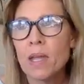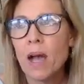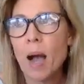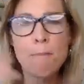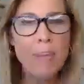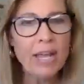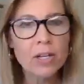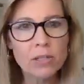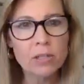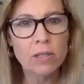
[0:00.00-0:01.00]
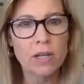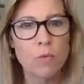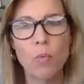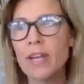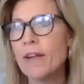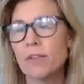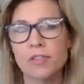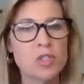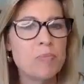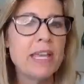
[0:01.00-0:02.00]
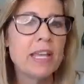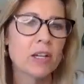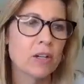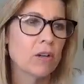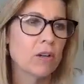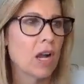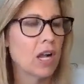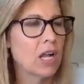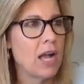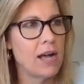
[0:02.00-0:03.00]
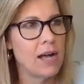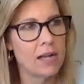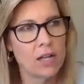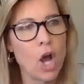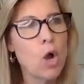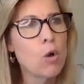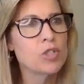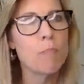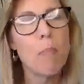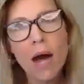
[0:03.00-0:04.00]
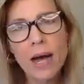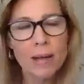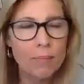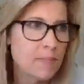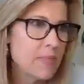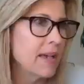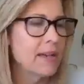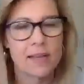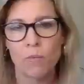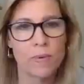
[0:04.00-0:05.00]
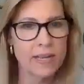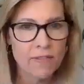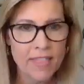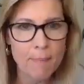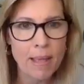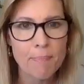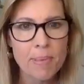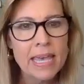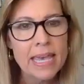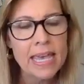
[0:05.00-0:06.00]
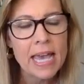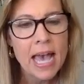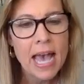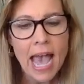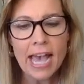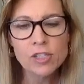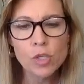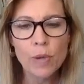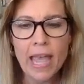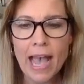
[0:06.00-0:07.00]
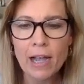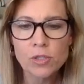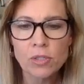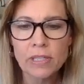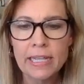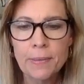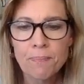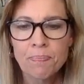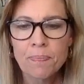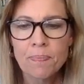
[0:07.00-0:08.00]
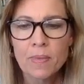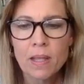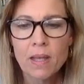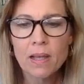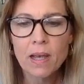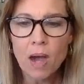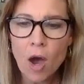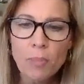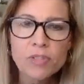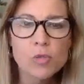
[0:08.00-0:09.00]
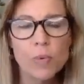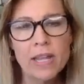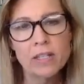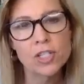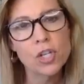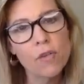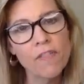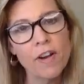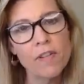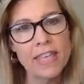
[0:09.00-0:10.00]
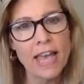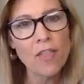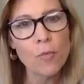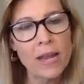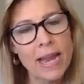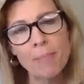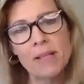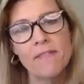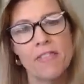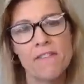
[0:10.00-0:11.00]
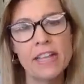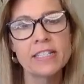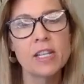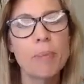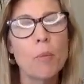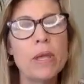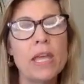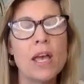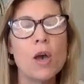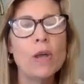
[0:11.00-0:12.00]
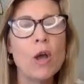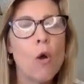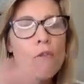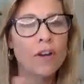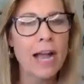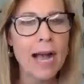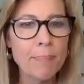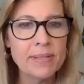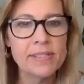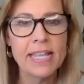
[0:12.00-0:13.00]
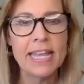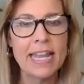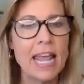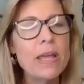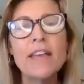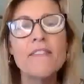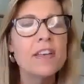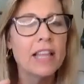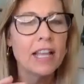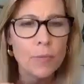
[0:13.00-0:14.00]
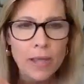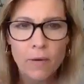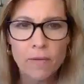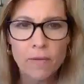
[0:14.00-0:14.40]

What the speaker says: a better, whatever, speaker, coach, mom, whatever that might be. And so we actually almost swing too far the other way, not play the victim, but we overcompensate, and we feel like we have